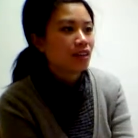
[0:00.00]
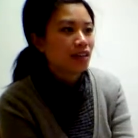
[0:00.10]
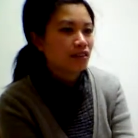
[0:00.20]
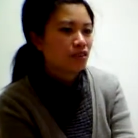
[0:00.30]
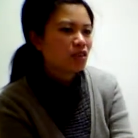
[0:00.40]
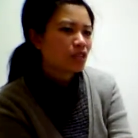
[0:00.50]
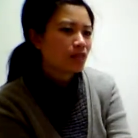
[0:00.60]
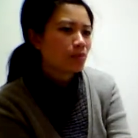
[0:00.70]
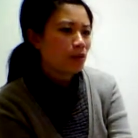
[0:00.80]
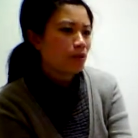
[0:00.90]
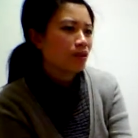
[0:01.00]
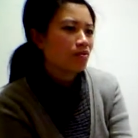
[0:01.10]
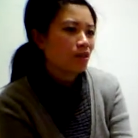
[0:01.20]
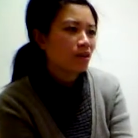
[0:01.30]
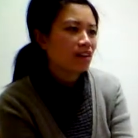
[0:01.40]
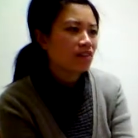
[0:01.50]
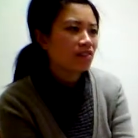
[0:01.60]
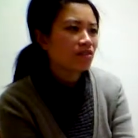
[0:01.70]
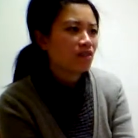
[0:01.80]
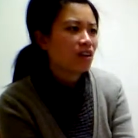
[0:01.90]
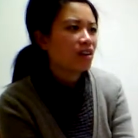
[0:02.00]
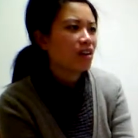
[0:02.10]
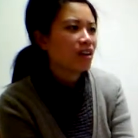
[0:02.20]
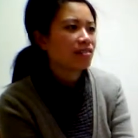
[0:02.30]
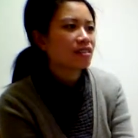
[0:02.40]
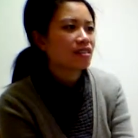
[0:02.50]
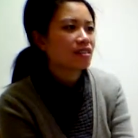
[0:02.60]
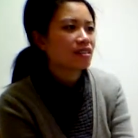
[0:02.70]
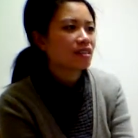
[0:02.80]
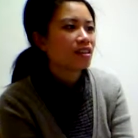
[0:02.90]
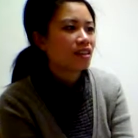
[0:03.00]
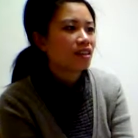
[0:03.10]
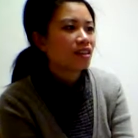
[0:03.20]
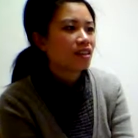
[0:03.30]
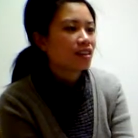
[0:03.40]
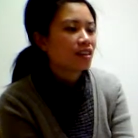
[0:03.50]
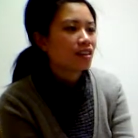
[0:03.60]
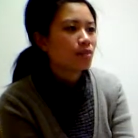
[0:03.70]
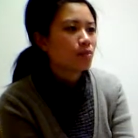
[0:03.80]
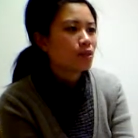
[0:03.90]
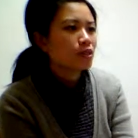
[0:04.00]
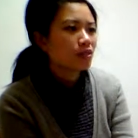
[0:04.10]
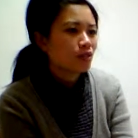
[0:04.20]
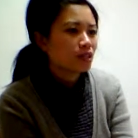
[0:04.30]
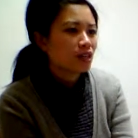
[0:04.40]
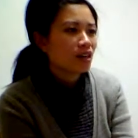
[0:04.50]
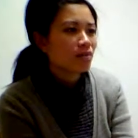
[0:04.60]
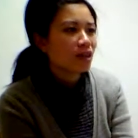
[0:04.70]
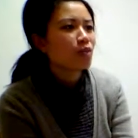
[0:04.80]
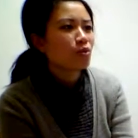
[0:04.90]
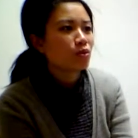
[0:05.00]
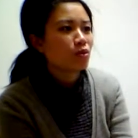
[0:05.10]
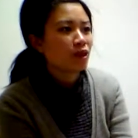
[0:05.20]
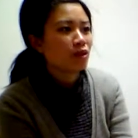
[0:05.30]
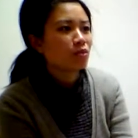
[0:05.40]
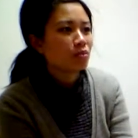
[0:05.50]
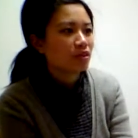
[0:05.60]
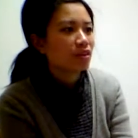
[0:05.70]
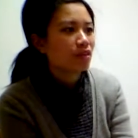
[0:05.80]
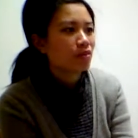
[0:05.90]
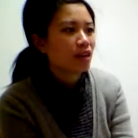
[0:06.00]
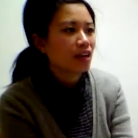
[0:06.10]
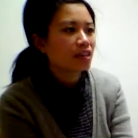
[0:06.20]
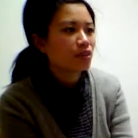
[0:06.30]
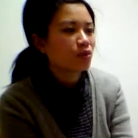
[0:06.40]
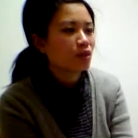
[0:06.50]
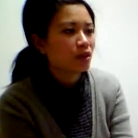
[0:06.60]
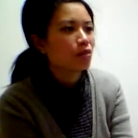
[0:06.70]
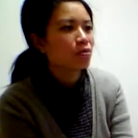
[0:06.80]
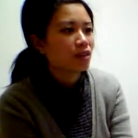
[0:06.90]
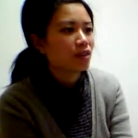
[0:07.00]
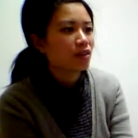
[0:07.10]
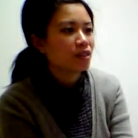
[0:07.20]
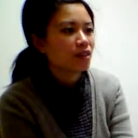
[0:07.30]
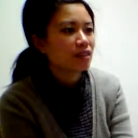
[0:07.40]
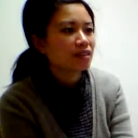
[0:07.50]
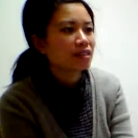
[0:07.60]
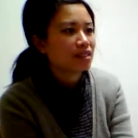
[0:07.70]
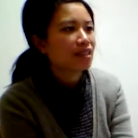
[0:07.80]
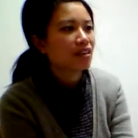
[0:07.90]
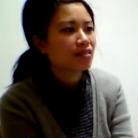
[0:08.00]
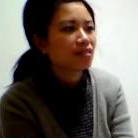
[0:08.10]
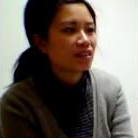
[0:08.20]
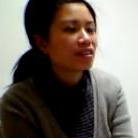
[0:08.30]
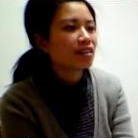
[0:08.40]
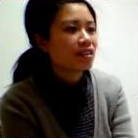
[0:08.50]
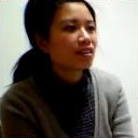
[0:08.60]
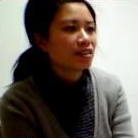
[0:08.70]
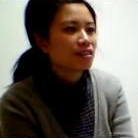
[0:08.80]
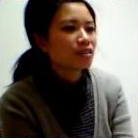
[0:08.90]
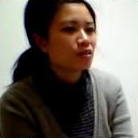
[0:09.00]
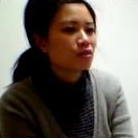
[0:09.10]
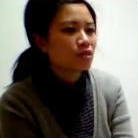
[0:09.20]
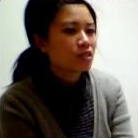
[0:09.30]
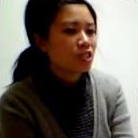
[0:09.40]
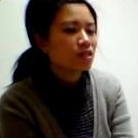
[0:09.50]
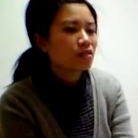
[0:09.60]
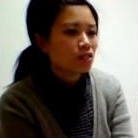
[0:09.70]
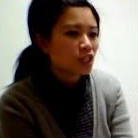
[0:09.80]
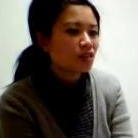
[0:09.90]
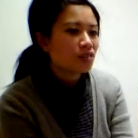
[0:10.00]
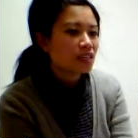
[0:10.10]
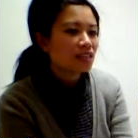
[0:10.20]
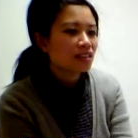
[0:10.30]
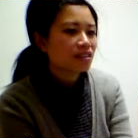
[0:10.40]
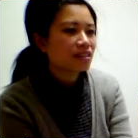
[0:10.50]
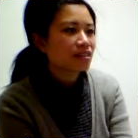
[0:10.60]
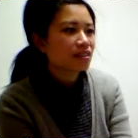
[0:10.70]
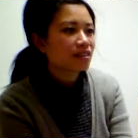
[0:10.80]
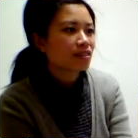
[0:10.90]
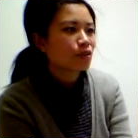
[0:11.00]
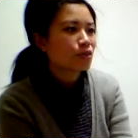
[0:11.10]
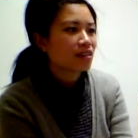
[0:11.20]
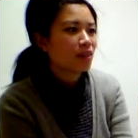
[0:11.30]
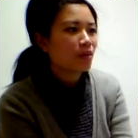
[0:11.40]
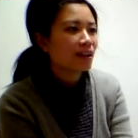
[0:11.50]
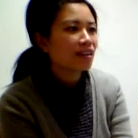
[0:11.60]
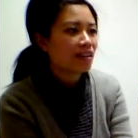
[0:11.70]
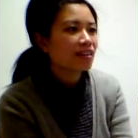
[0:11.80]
And usually people are very, very nice. Most of the time they will help if I ask for help, if I don't understand. So generally it's good that way.